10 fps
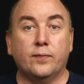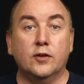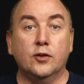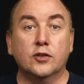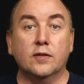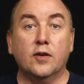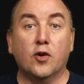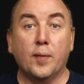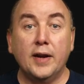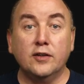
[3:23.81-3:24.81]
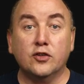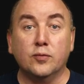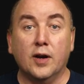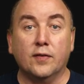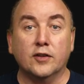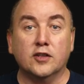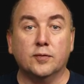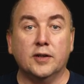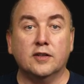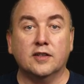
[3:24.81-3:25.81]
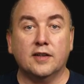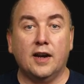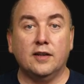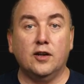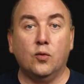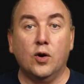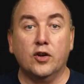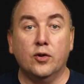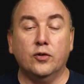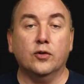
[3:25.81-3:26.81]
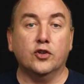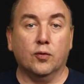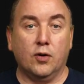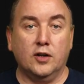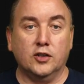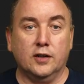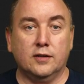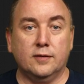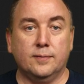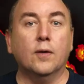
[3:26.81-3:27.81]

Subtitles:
The use of the remaining 2 methods depends exactly on what you do in your project.